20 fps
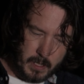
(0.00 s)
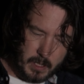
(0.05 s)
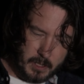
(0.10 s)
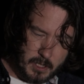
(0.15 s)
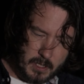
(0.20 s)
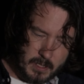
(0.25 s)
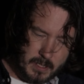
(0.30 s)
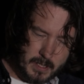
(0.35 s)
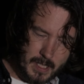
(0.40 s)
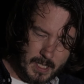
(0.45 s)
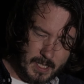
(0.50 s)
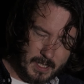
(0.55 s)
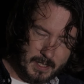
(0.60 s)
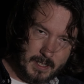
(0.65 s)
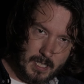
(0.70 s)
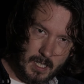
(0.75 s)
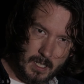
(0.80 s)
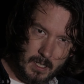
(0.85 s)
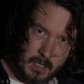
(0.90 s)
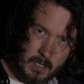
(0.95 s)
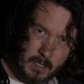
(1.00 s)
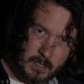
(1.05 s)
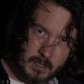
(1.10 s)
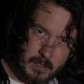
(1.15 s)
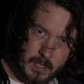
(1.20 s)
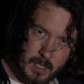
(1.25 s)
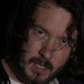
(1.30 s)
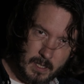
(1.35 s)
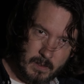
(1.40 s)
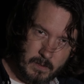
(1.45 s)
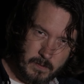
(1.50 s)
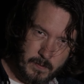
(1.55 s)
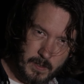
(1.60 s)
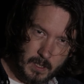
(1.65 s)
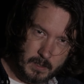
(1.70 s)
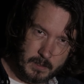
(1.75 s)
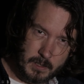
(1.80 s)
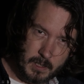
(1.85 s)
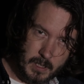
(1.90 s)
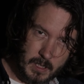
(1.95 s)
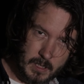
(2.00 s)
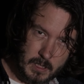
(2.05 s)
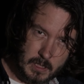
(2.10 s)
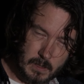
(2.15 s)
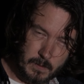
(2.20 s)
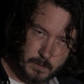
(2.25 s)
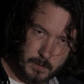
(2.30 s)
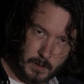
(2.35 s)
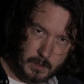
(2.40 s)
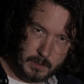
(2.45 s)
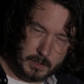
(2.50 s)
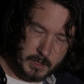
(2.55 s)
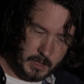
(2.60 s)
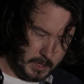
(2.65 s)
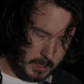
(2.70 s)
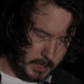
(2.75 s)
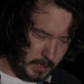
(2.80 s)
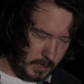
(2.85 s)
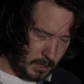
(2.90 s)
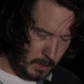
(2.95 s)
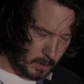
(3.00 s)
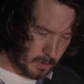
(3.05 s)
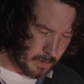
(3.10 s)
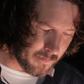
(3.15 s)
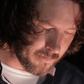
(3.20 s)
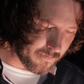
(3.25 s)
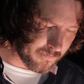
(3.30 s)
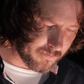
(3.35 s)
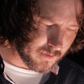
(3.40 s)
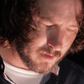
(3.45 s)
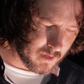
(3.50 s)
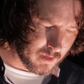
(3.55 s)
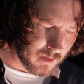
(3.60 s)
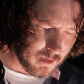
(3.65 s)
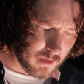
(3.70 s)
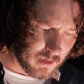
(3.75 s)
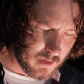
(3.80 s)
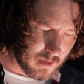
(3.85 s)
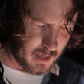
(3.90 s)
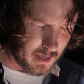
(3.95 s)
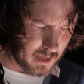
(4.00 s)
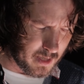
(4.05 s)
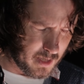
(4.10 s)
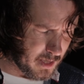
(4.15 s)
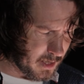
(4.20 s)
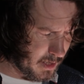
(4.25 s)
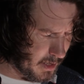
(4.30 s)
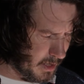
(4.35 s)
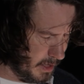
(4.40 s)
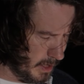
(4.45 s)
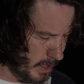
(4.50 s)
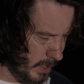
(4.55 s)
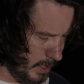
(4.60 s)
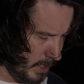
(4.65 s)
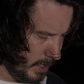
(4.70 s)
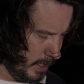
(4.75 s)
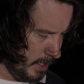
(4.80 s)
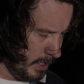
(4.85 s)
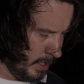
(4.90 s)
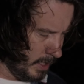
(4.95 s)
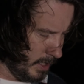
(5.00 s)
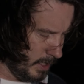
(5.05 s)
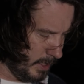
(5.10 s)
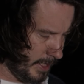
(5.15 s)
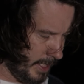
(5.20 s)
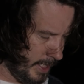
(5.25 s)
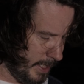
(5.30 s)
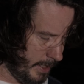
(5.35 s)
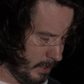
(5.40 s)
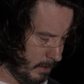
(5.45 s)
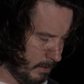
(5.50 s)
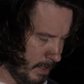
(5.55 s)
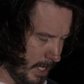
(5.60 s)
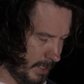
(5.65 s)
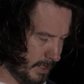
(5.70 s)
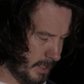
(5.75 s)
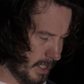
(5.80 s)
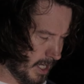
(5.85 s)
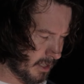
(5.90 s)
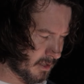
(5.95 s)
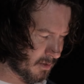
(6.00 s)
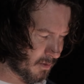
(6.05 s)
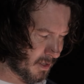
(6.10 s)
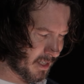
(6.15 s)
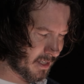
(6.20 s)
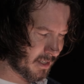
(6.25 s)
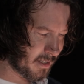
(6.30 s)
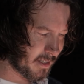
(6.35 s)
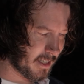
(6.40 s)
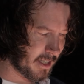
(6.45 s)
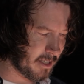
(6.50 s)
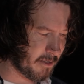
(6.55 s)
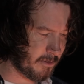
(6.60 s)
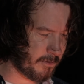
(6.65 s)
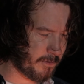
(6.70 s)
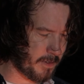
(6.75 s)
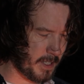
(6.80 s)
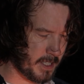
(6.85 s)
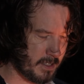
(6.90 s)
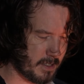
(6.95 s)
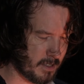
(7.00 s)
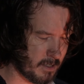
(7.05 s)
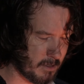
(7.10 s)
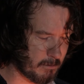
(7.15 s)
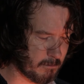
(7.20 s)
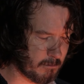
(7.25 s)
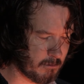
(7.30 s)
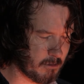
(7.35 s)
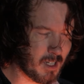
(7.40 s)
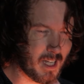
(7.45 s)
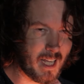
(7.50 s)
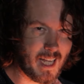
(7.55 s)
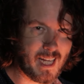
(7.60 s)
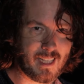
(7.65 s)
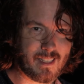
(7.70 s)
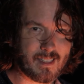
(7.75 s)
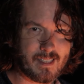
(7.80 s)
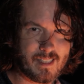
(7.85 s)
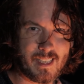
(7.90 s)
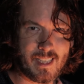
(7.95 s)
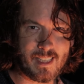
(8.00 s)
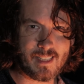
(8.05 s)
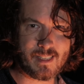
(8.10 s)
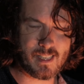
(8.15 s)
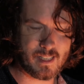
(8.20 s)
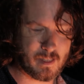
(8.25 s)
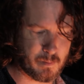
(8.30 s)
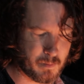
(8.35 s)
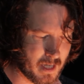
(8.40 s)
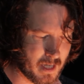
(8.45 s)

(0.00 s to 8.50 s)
could just get a tungsten filter. This is a full CTO, and getting the right size one, it fits right into the